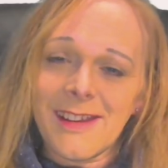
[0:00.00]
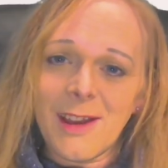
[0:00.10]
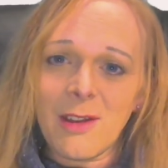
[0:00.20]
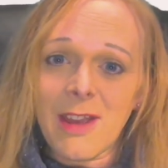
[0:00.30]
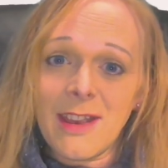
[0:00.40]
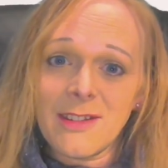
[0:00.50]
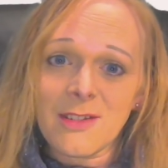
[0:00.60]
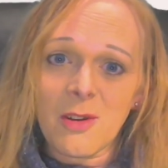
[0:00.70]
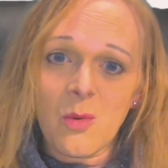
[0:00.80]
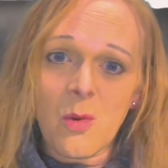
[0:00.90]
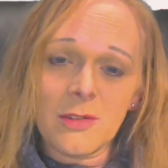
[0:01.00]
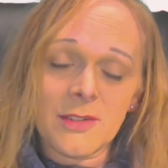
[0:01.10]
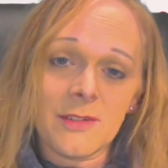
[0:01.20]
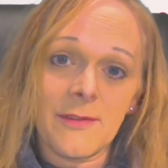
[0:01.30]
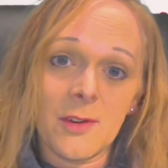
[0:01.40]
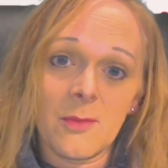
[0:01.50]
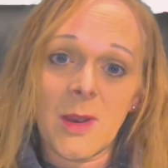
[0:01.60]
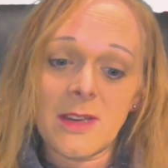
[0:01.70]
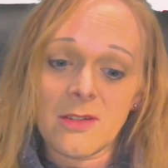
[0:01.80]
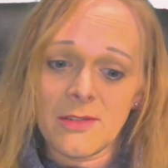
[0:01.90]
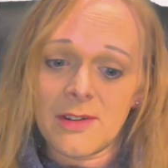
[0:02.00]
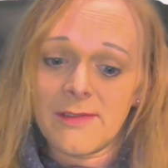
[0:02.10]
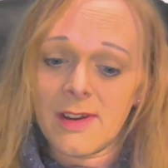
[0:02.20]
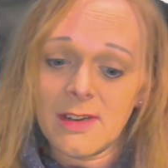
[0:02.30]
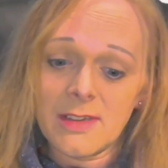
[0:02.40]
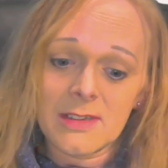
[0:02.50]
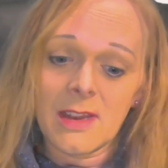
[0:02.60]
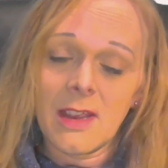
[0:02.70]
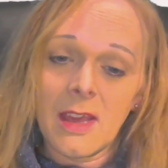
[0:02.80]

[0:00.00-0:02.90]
Okay, so once the firmware is on the device,